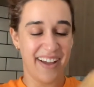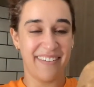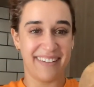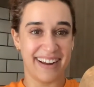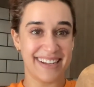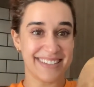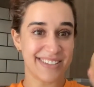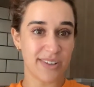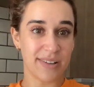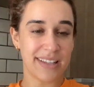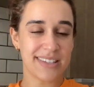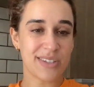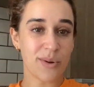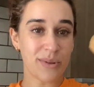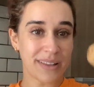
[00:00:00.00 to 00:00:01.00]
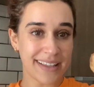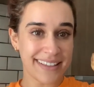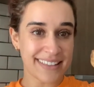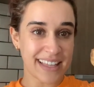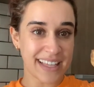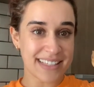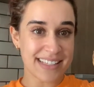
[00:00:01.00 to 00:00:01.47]
All right, so let's go clean
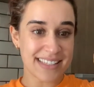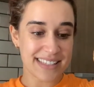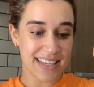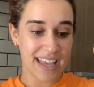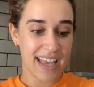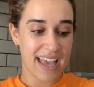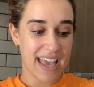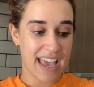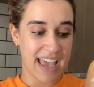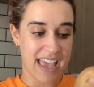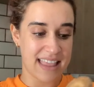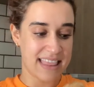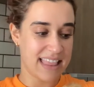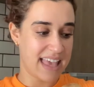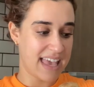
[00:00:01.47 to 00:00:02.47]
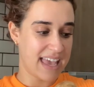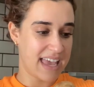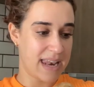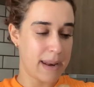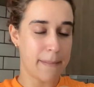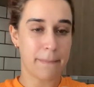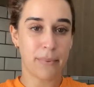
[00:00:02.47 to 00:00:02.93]
this and
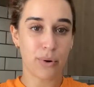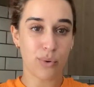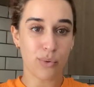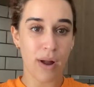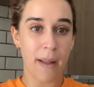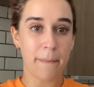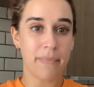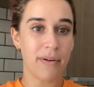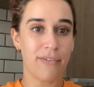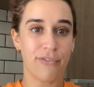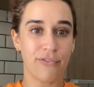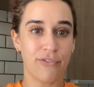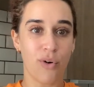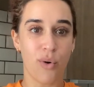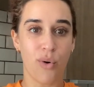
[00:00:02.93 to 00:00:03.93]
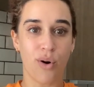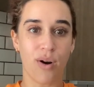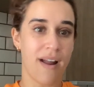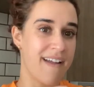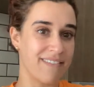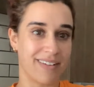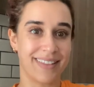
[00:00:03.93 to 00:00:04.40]
then prep for
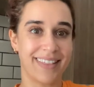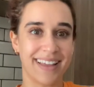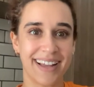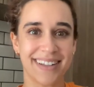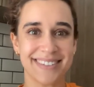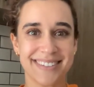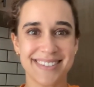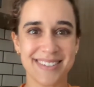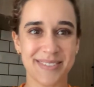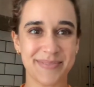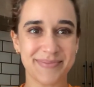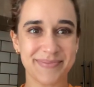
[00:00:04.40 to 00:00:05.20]
everything else.